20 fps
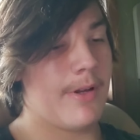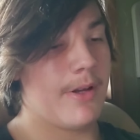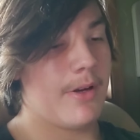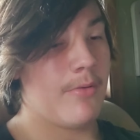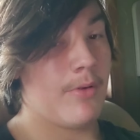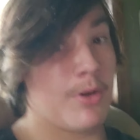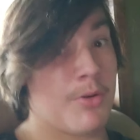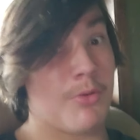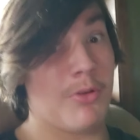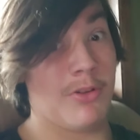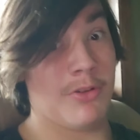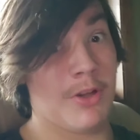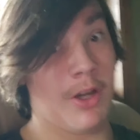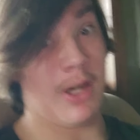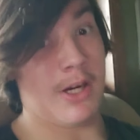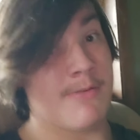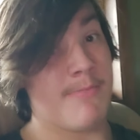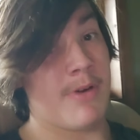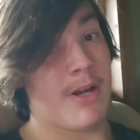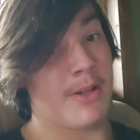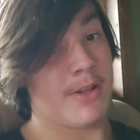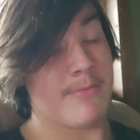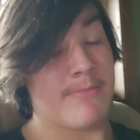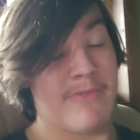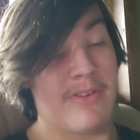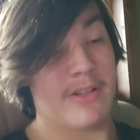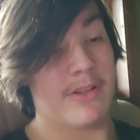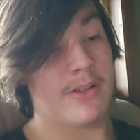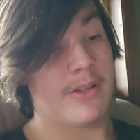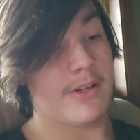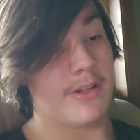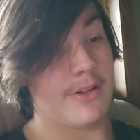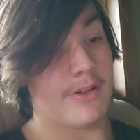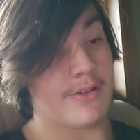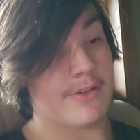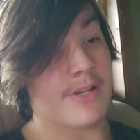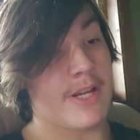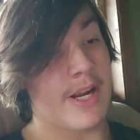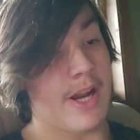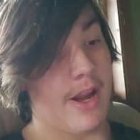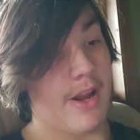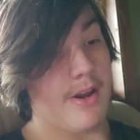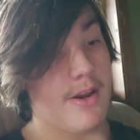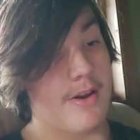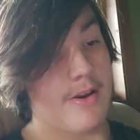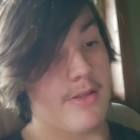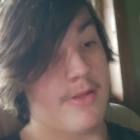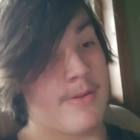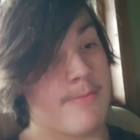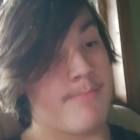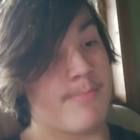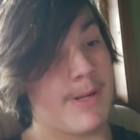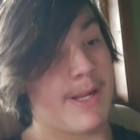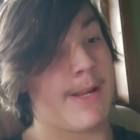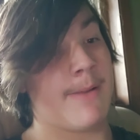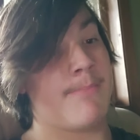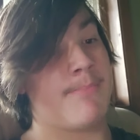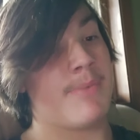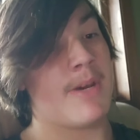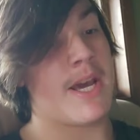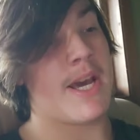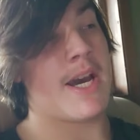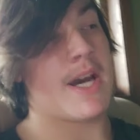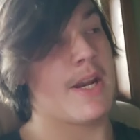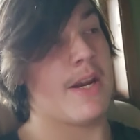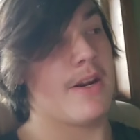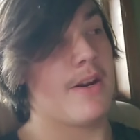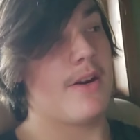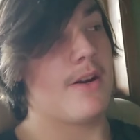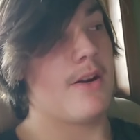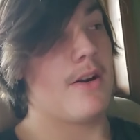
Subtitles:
Which we'll talk about the villain in a second. The big bad.